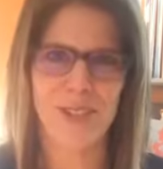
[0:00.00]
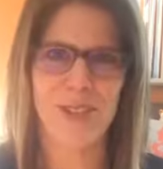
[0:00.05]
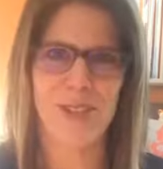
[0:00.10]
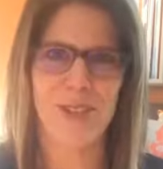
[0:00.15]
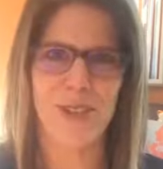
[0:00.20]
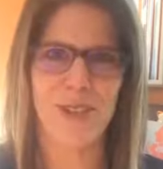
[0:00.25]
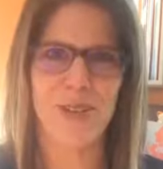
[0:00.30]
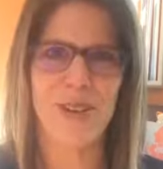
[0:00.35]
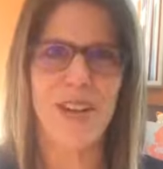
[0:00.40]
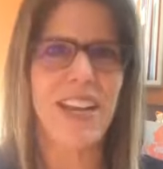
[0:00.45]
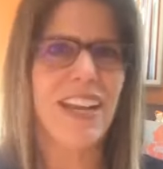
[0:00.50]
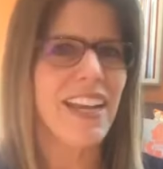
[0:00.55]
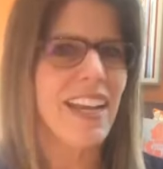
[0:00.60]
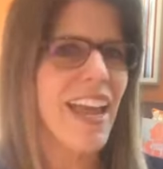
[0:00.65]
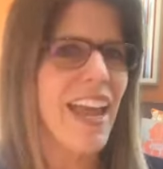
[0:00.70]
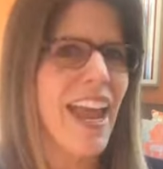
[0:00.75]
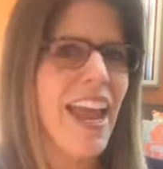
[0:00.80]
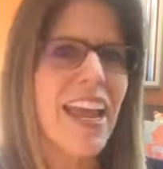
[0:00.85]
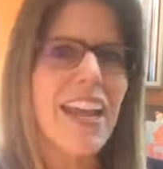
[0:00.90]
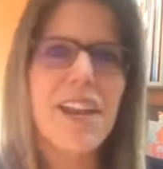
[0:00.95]
you in
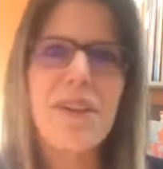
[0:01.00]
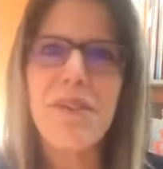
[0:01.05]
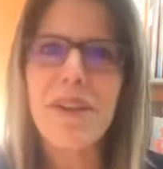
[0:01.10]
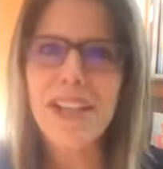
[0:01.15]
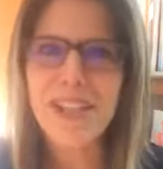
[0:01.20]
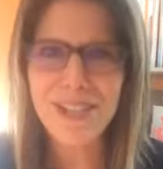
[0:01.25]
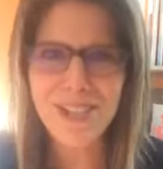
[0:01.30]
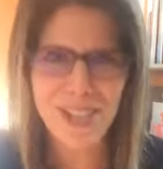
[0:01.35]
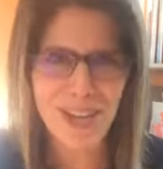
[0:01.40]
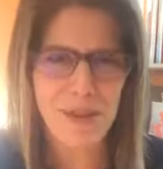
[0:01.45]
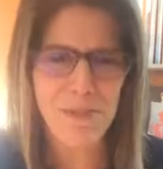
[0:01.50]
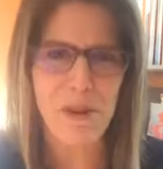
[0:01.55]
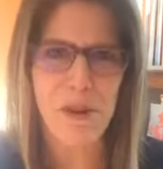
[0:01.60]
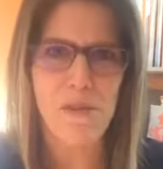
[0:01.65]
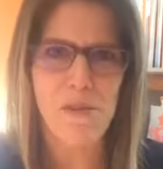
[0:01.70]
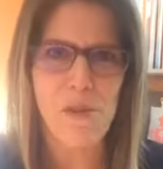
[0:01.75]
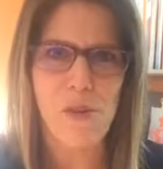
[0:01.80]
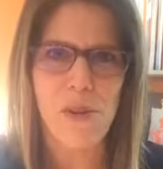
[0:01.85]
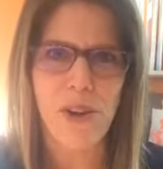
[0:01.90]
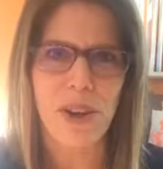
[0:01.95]
any way, shape, or
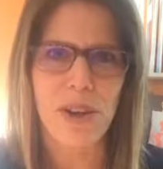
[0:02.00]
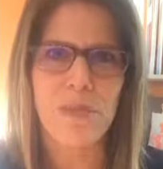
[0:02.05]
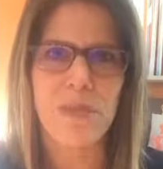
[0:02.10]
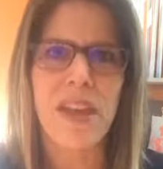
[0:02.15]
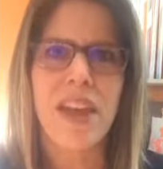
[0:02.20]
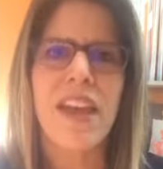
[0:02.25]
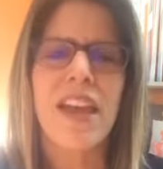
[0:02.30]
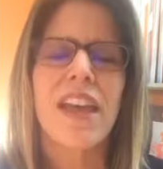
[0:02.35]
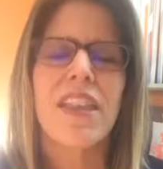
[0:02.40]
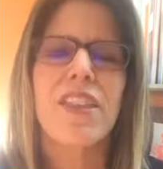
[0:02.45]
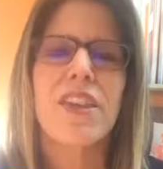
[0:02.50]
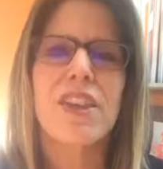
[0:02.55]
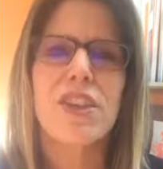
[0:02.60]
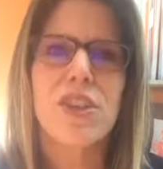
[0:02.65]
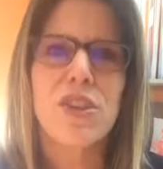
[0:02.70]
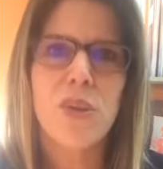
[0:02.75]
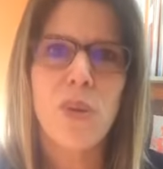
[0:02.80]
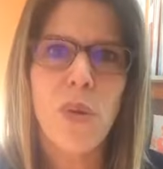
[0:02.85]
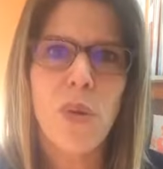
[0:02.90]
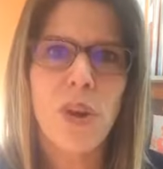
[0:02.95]
form that
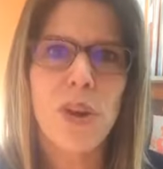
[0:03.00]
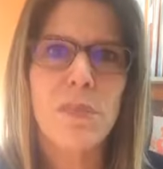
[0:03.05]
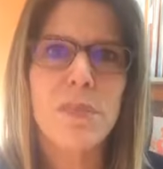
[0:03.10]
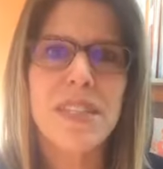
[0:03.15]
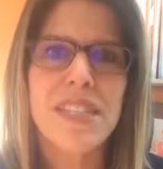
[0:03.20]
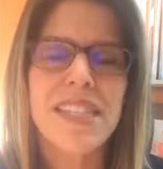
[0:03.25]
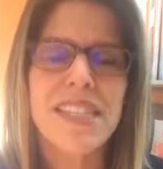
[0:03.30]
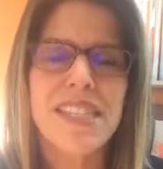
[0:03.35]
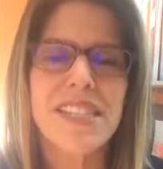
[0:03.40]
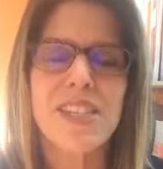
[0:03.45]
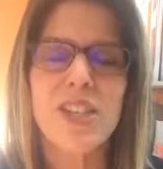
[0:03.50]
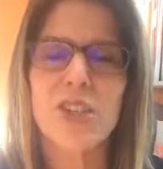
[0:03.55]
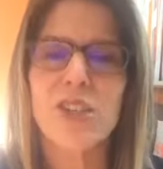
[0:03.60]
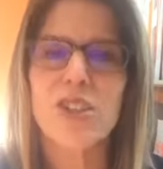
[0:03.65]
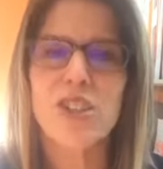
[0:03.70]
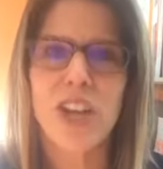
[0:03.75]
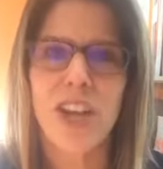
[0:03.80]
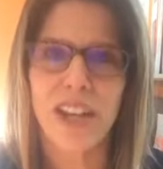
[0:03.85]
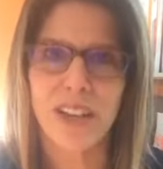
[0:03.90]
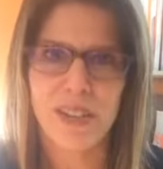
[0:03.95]
your
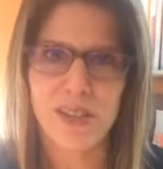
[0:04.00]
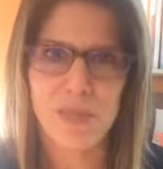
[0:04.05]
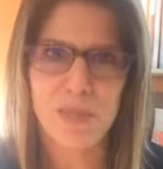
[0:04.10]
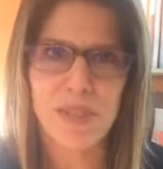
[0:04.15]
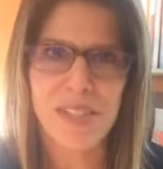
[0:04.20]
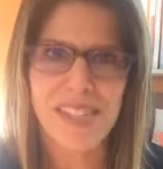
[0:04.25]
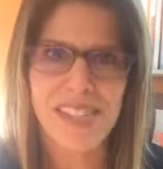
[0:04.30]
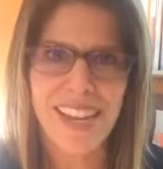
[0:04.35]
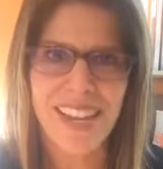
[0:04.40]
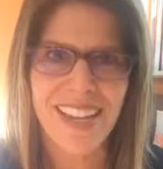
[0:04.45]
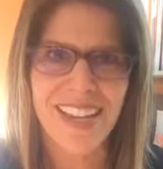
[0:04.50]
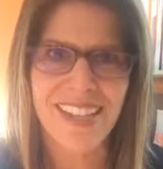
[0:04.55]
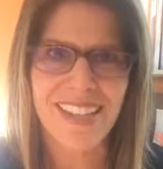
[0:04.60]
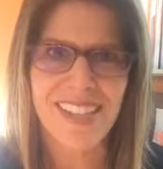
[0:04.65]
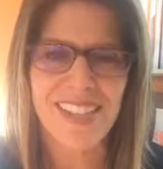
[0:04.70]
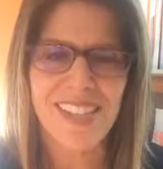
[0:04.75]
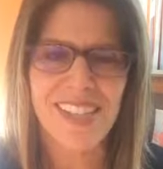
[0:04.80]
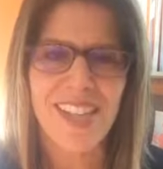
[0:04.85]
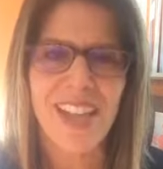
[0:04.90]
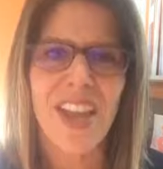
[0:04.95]
child's
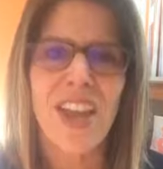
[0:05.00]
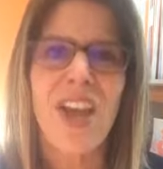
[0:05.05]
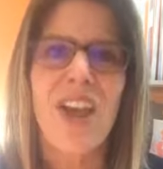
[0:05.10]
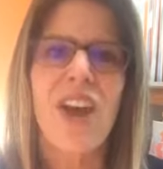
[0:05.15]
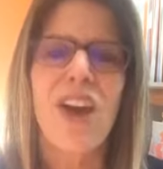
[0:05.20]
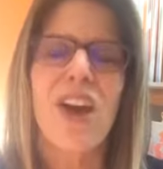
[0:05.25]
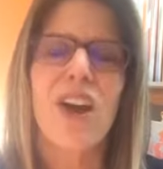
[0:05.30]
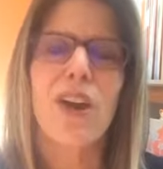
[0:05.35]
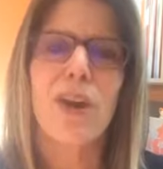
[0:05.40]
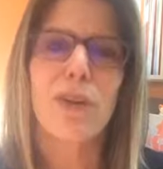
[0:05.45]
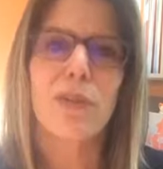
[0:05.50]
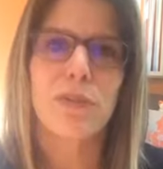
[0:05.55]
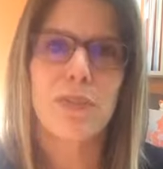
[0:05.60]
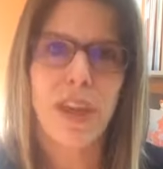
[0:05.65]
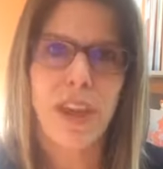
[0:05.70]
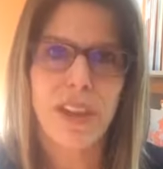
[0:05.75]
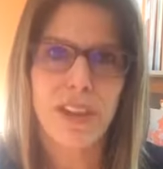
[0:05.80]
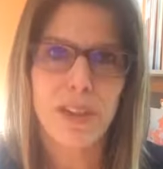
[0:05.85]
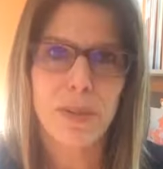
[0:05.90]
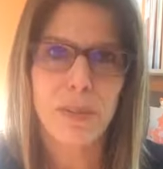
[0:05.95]
mistakes are
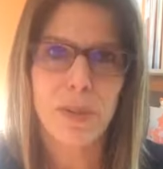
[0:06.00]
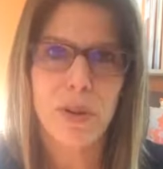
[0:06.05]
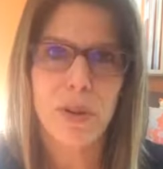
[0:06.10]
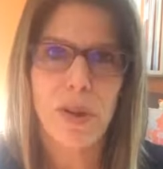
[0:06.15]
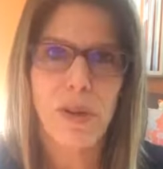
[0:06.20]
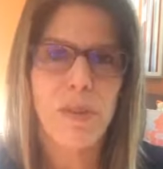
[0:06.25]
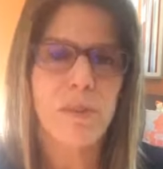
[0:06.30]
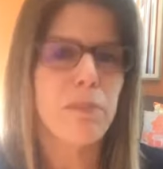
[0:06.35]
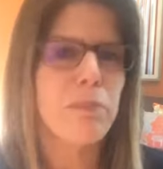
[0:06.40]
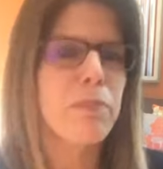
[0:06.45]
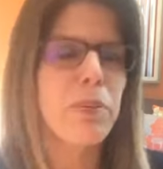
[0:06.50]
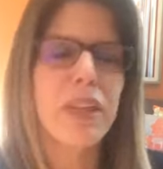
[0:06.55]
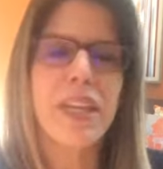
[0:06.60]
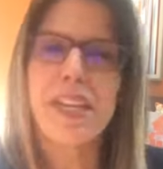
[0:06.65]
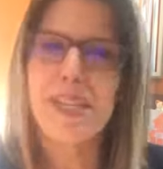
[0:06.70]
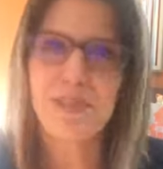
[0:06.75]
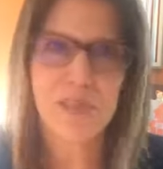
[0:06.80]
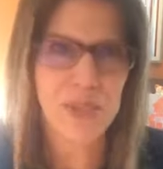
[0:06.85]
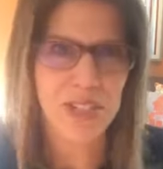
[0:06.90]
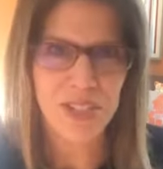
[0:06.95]
valuable,
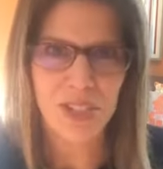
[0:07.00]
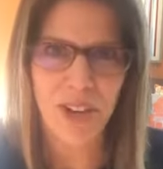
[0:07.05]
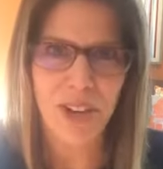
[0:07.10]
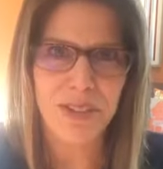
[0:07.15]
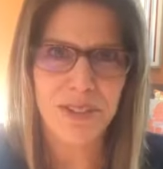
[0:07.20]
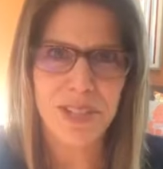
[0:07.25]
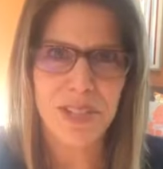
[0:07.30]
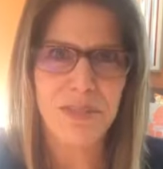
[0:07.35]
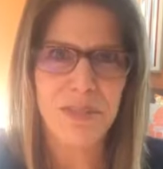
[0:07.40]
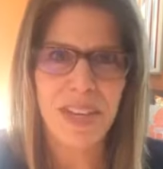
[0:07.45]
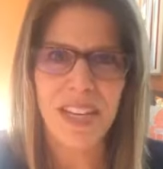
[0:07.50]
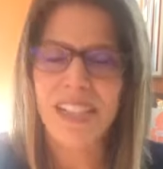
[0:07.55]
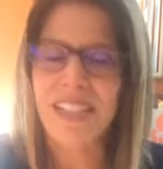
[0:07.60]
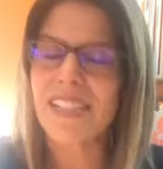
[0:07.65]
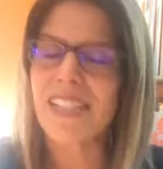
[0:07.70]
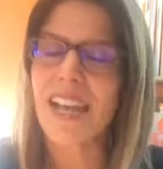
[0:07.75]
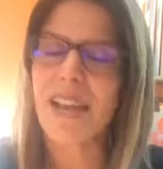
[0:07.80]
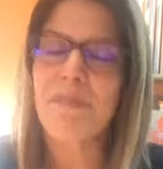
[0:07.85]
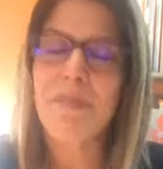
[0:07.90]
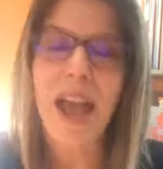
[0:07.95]
please reach out to me because
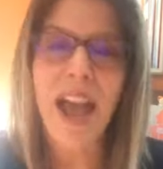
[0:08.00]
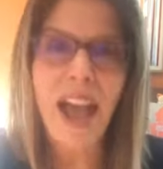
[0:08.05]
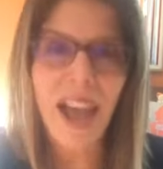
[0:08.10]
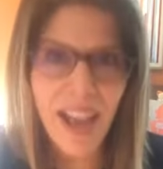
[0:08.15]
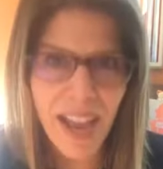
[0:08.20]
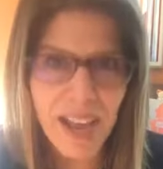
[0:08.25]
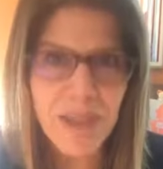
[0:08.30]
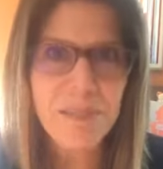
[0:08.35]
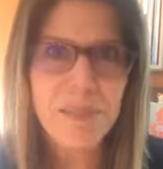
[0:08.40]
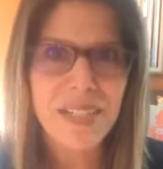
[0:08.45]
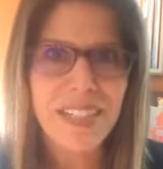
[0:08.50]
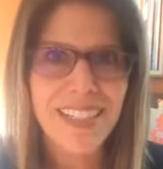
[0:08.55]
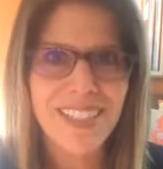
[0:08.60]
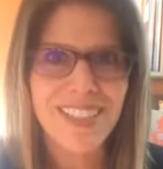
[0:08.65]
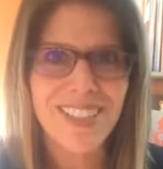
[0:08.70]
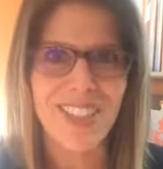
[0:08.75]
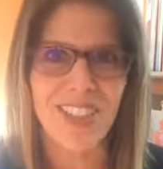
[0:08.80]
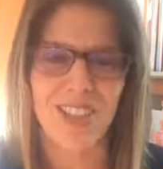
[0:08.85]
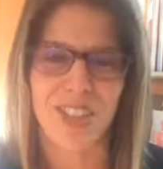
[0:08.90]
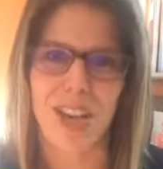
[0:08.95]
I'm happy
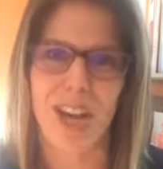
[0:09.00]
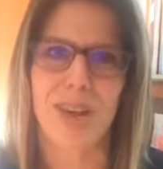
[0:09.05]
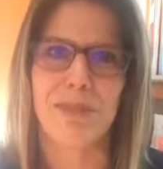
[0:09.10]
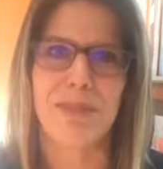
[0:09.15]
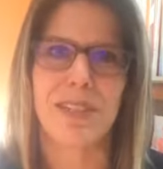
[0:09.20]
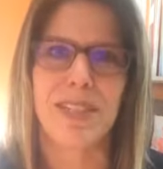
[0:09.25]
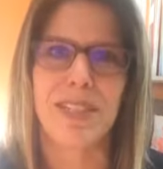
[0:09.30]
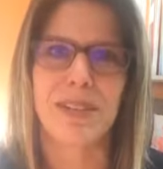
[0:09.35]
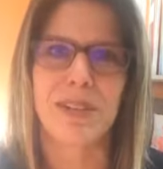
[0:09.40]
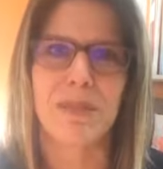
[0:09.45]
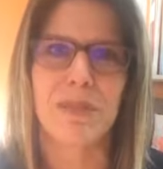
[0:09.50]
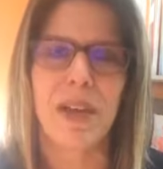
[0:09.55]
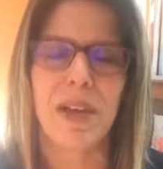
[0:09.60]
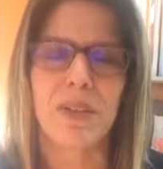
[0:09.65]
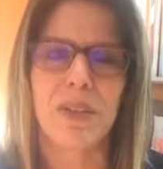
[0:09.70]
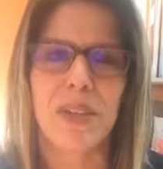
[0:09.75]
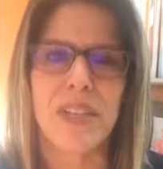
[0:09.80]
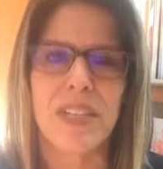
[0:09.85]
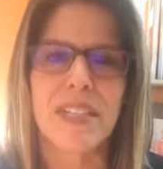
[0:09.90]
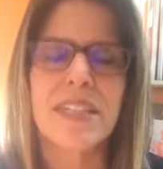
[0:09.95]
to chat with you
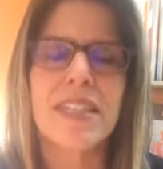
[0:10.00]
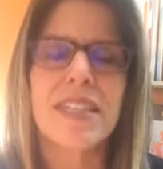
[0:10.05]
about this.